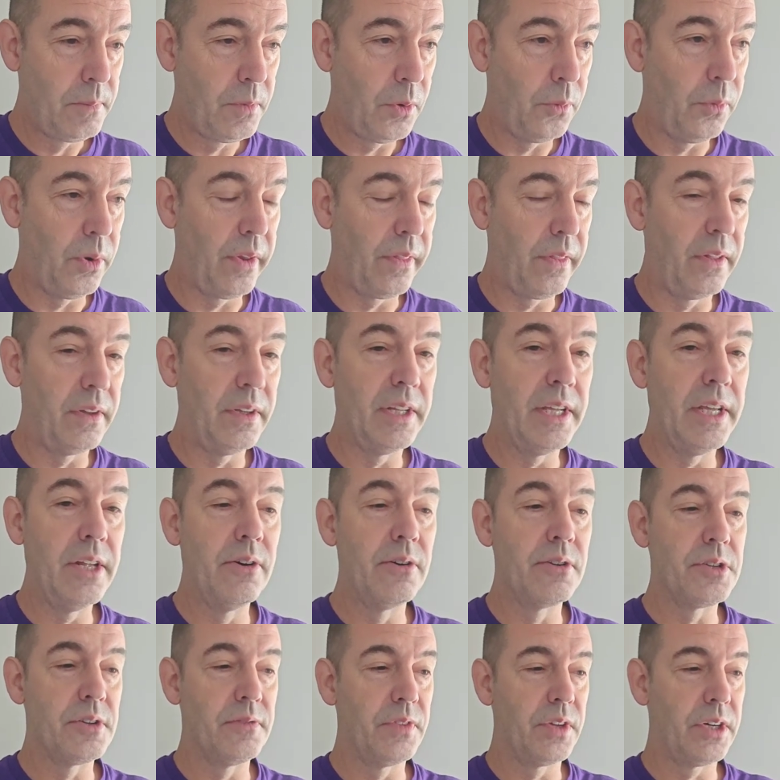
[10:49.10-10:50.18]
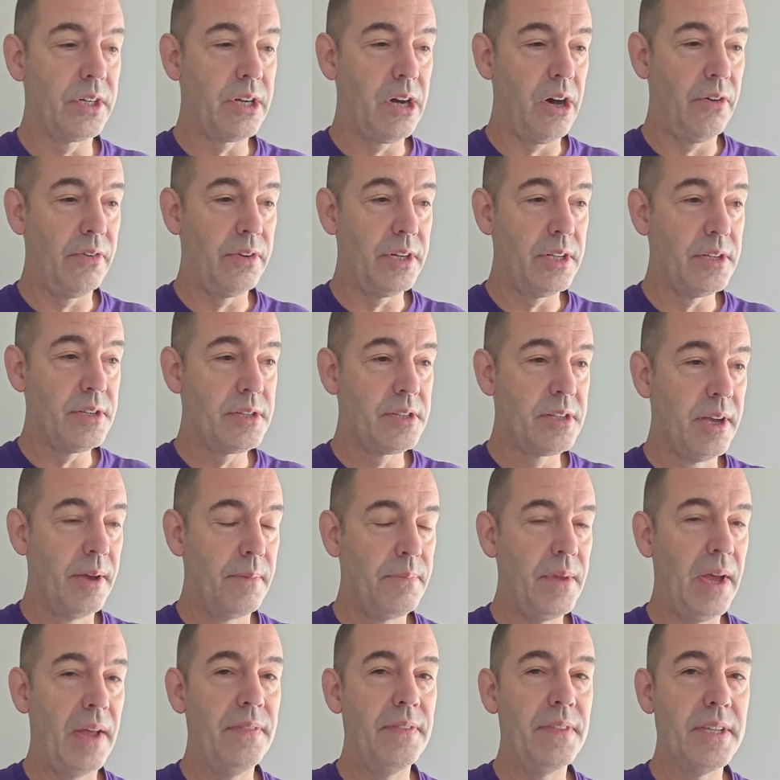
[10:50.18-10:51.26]
one of the leaders of the colonists.
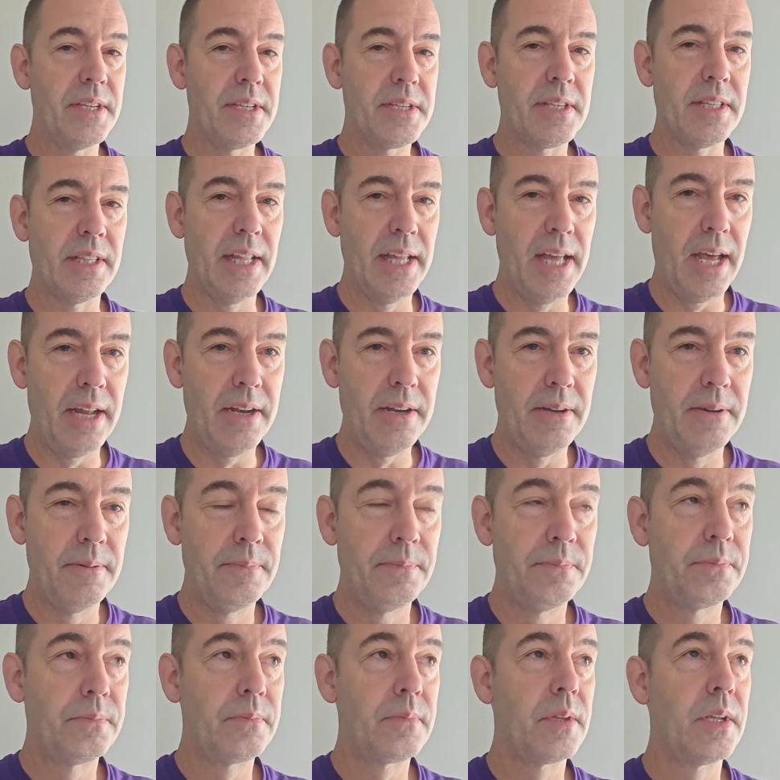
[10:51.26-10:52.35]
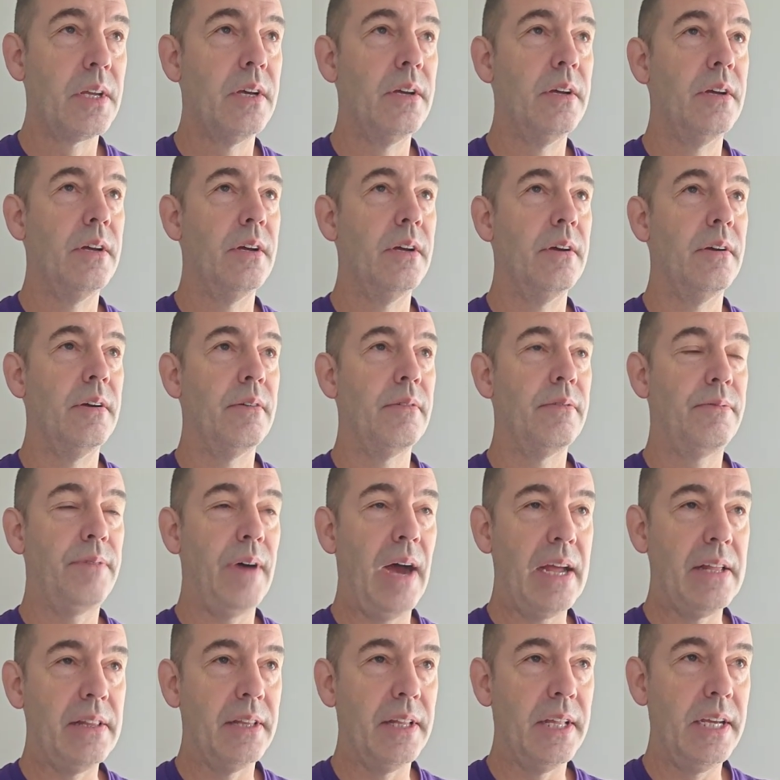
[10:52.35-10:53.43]
And this led
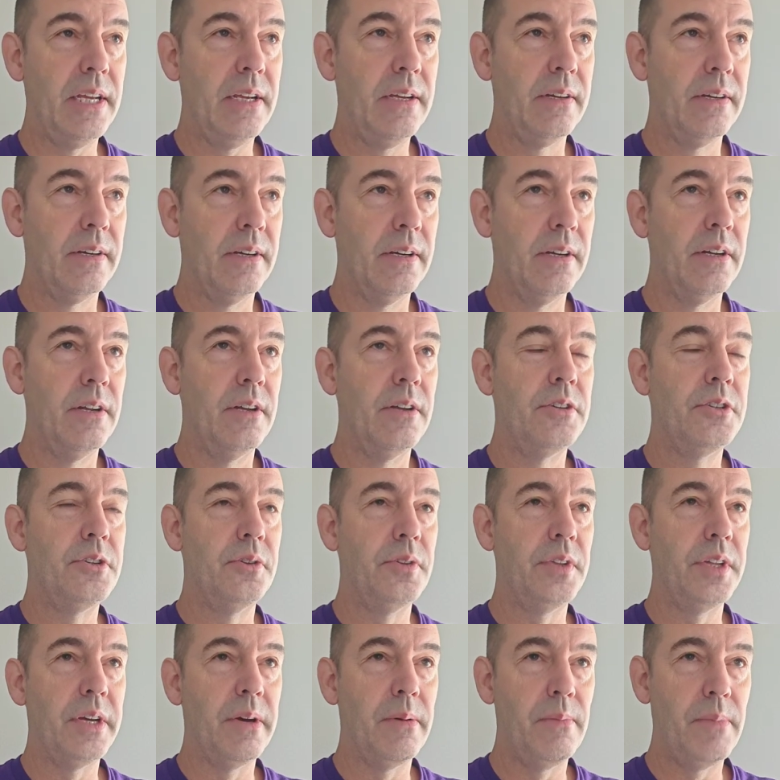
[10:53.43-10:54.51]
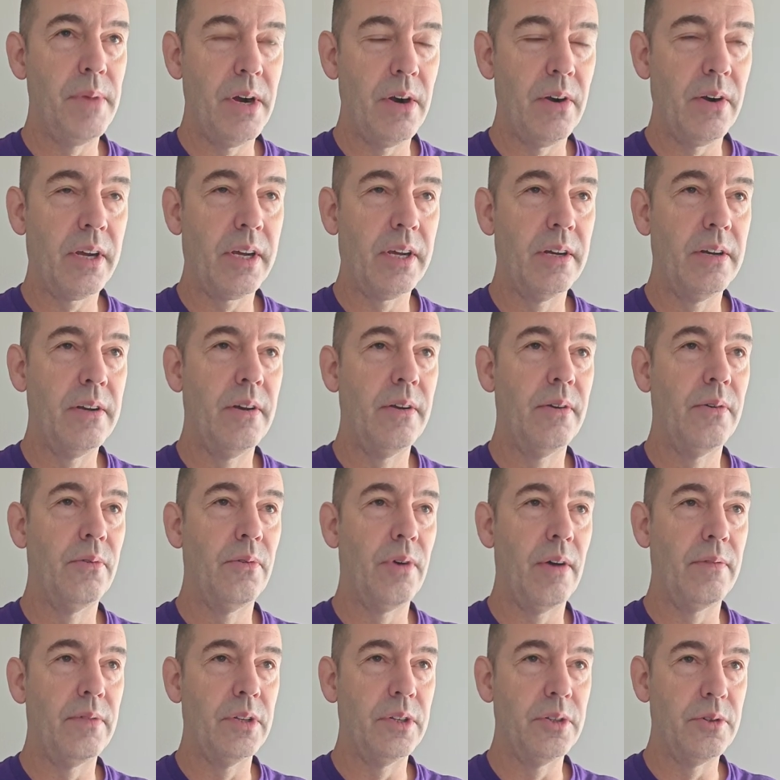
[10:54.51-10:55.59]
finally to the American
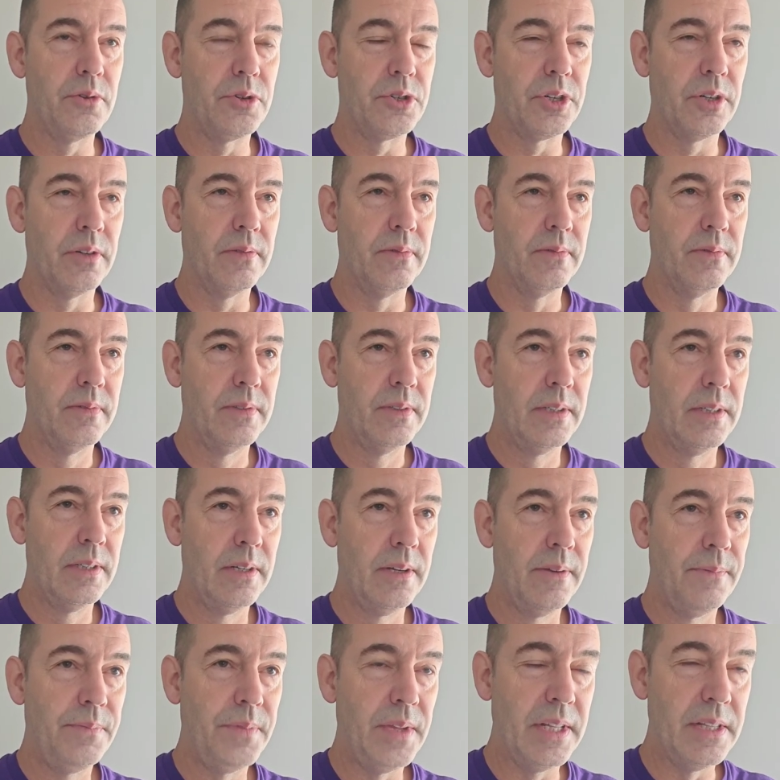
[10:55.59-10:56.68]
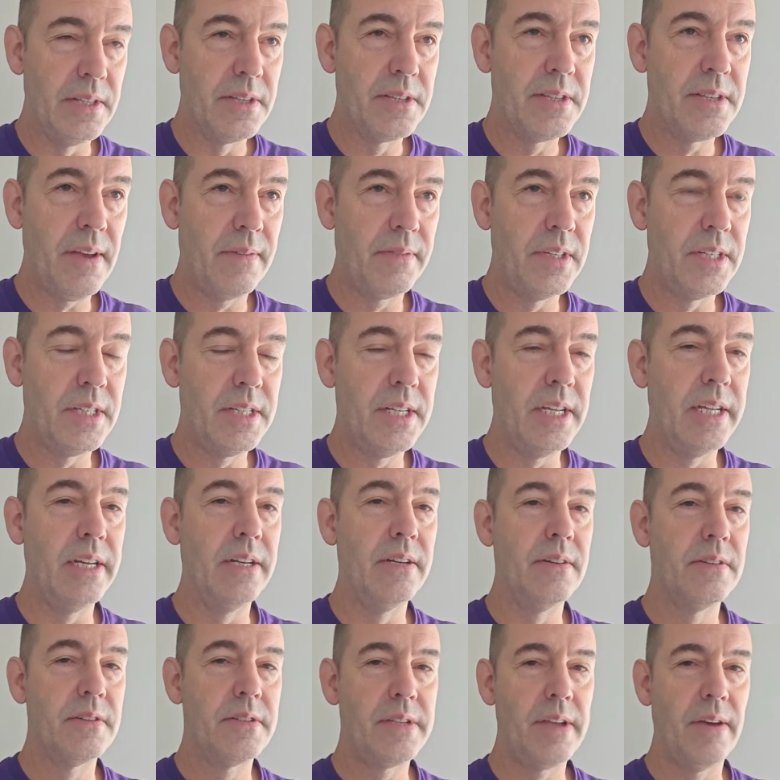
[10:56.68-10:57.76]
Revolution in
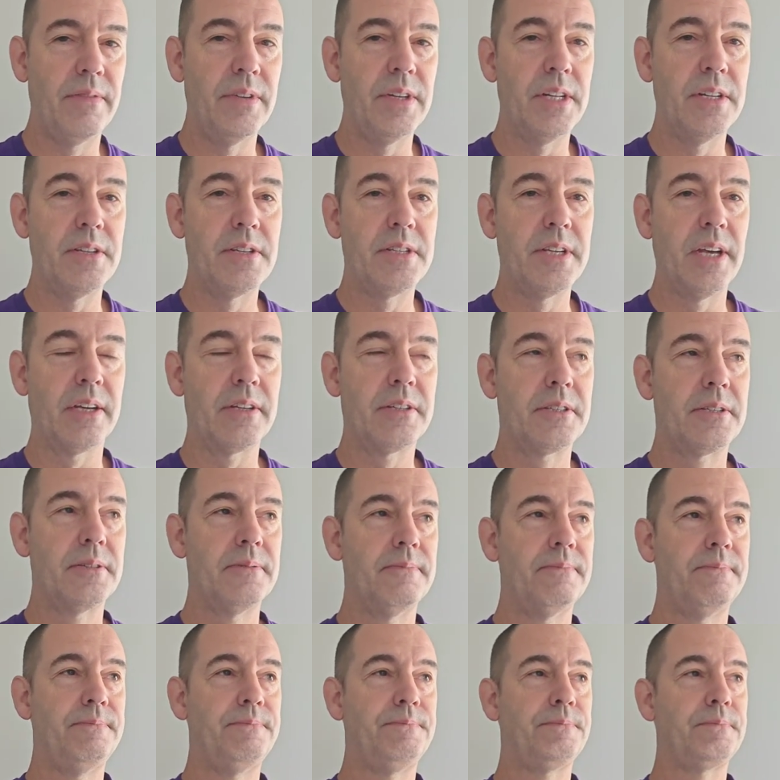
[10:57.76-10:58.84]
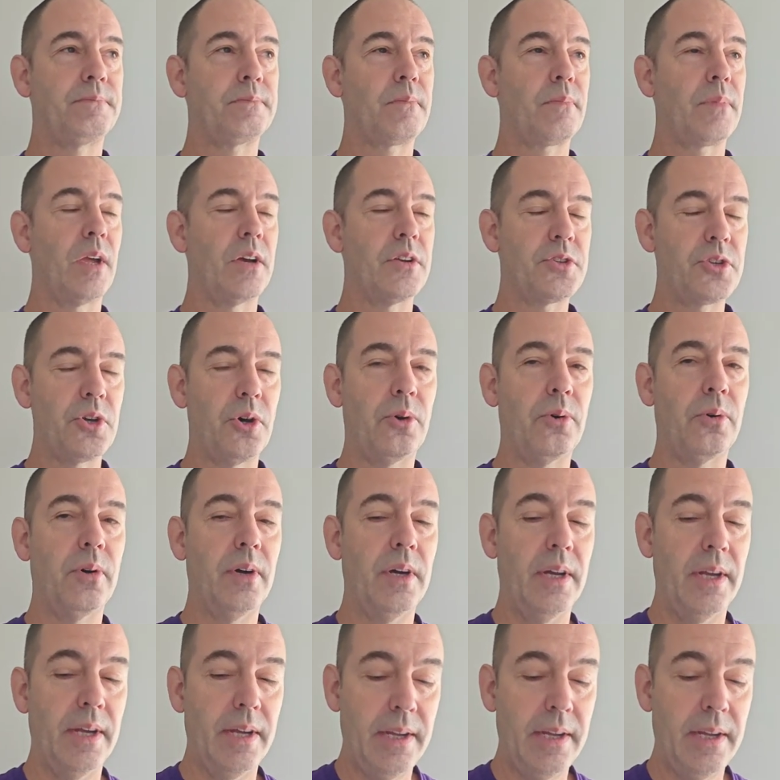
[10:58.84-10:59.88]
1776. So